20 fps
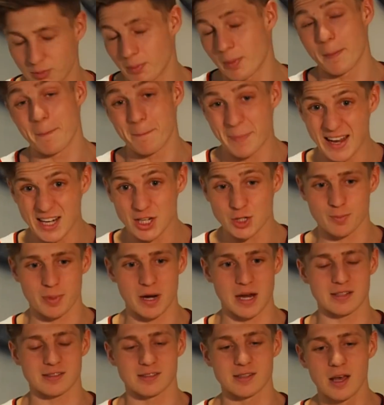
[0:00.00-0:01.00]
My bench
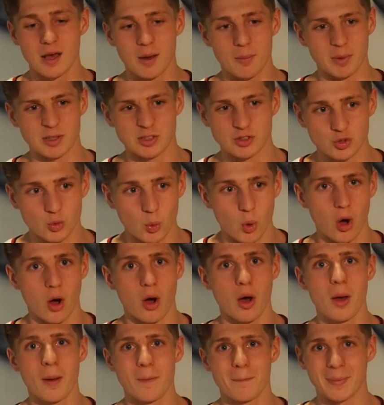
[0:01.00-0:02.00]
press, my
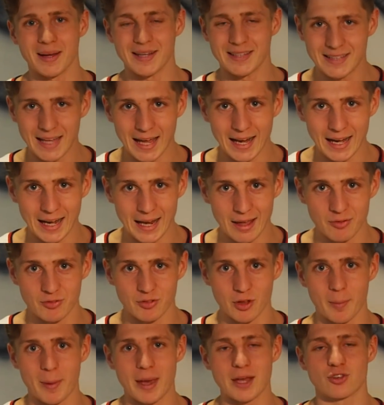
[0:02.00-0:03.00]
squat, my deadlift.
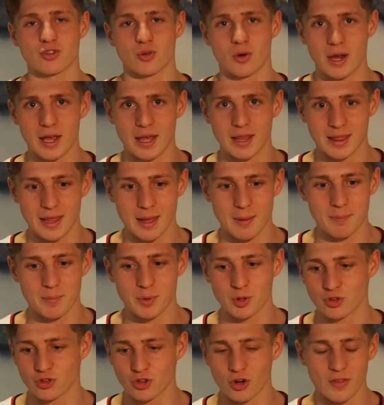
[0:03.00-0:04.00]
I make sure I hit them
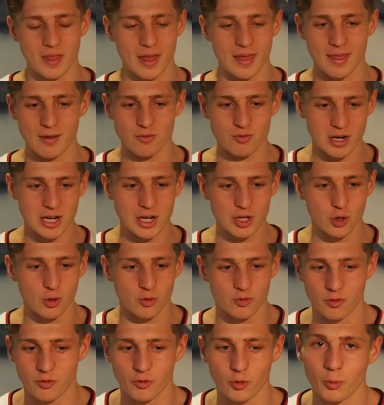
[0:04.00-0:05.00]
because, they're really good
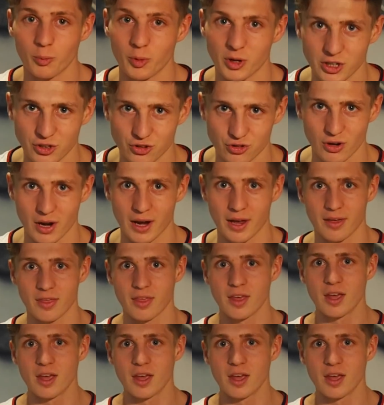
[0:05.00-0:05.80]
for full body strength.